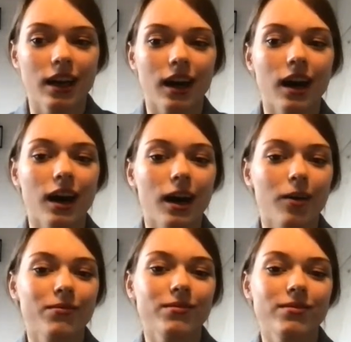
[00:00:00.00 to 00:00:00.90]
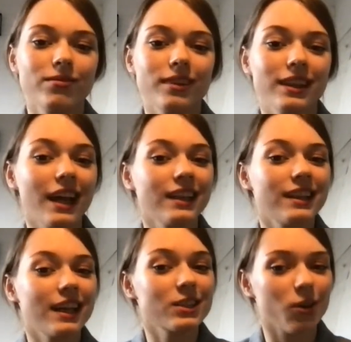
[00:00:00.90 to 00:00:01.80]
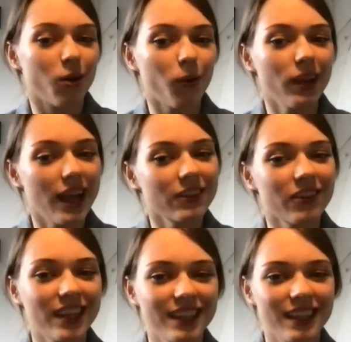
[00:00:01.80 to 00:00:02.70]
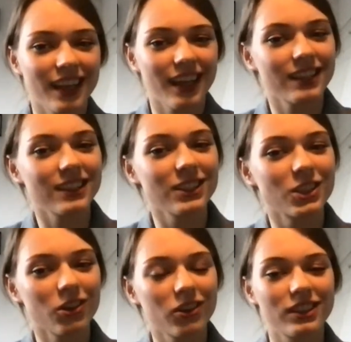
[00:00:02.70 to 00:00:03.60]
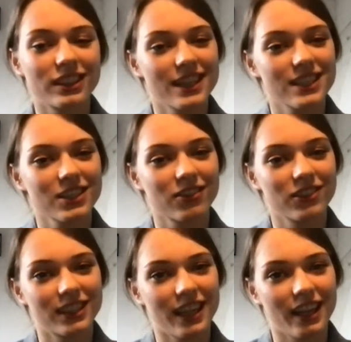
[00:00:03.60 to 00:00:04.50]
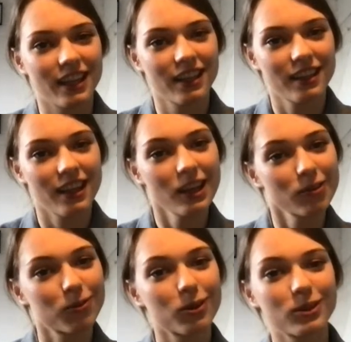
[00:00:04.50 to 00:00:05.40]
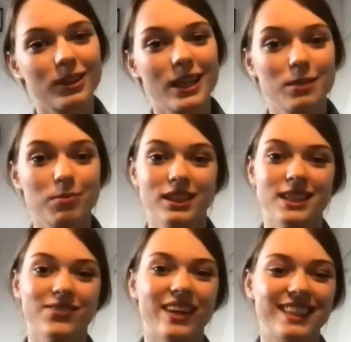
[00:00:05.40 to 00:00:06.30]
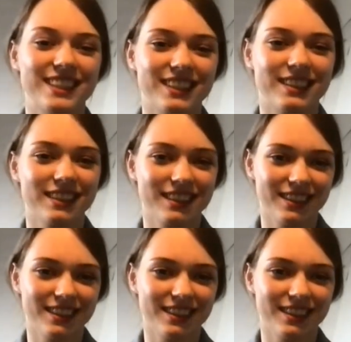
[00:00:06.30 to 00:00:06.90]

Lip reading: And that's all, everyone, and enjoy the rest of your day. Thank you for today's participation.